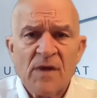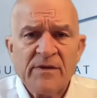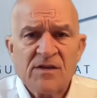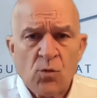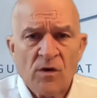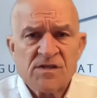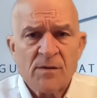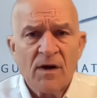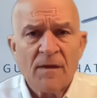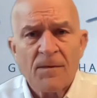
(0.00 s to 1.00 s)
Maybe it's once a
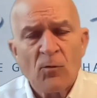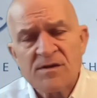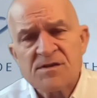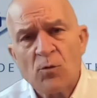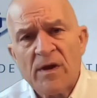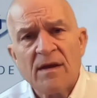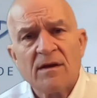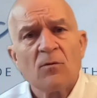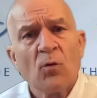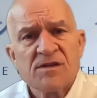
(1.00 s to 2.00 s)
month, once a week,
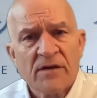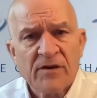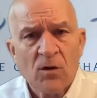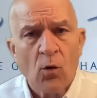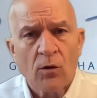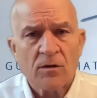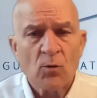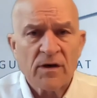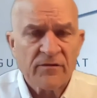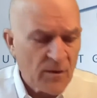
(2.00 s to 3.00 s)
once every quarter,
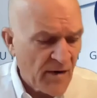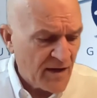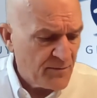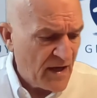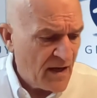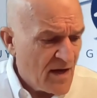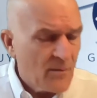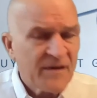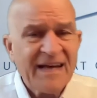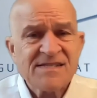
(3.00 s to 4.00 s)
whatever it might be,
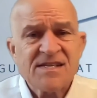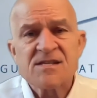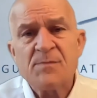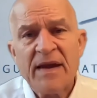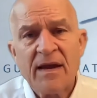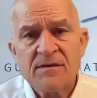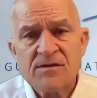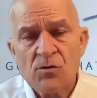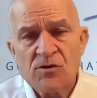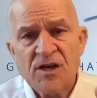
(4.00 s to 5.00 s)
but that's expand
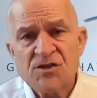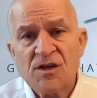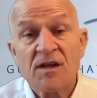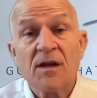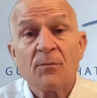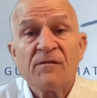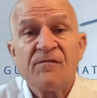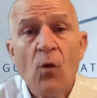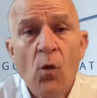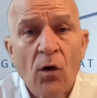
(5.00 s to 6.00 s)
association. And number
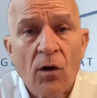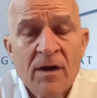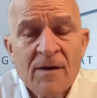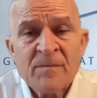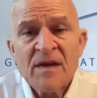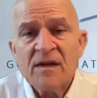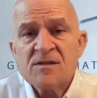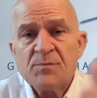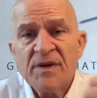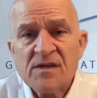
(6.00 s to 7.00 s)
four
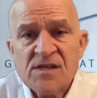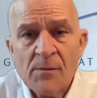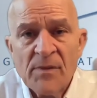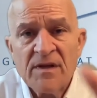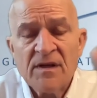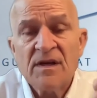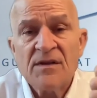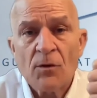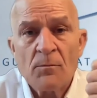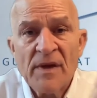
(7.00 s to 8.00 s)
is pick somebody to
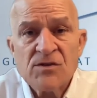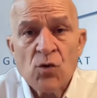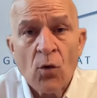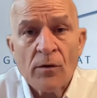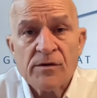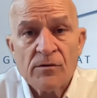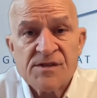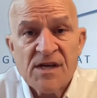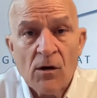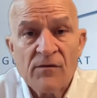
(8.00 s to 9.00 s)
either mentor
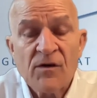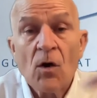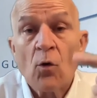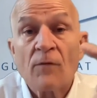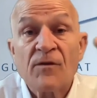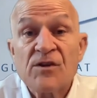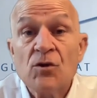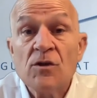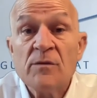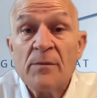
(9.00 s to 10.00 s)
yourself or for
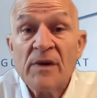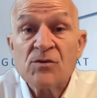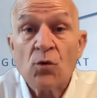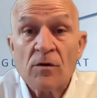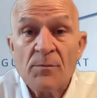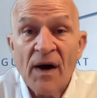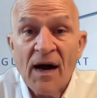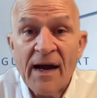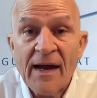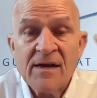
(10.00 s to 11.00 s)
you to be mentored
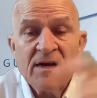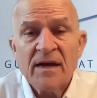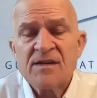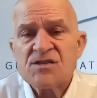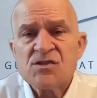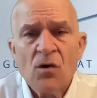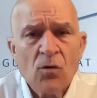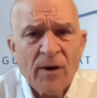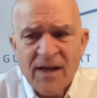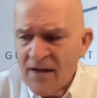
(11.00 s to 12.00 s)
by. It's so
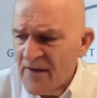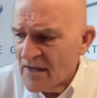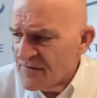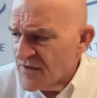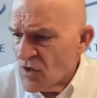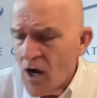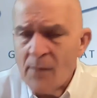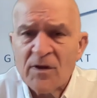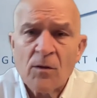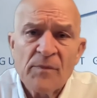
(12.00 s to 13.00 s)
great. I've had
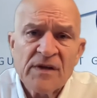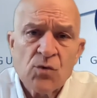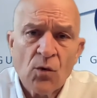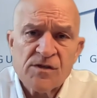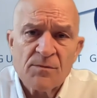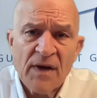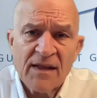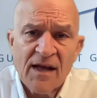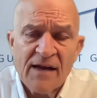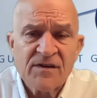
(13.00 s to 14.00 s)
phenomenal mentors in my
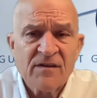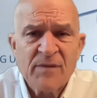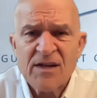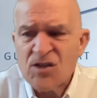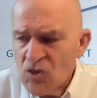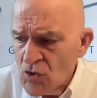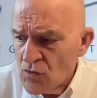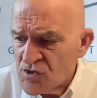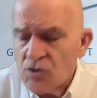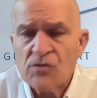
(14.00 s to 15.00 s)
life that have made a
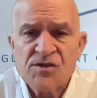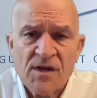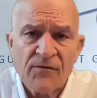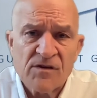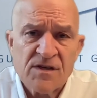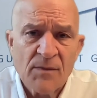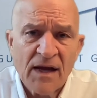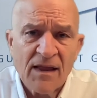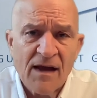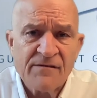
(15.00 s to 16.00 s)
huge, huge difference in my
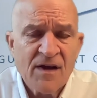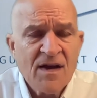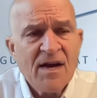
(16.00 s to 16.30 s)
life.